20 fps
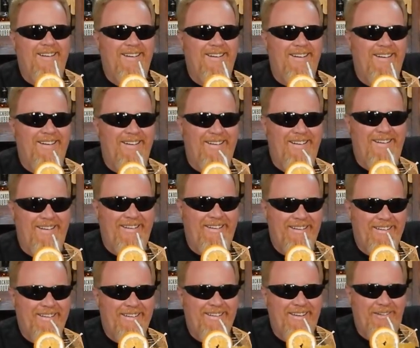
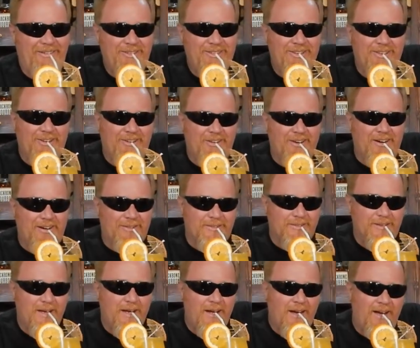That was at your
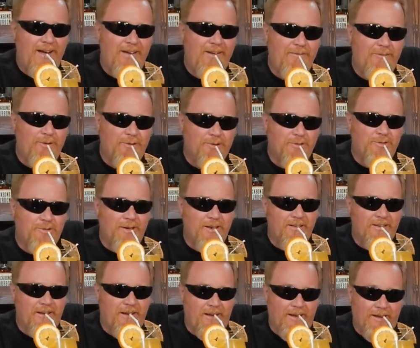house. I had full
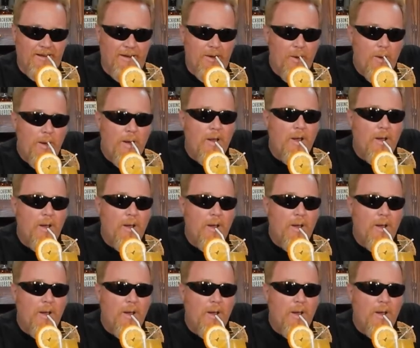strength Tang.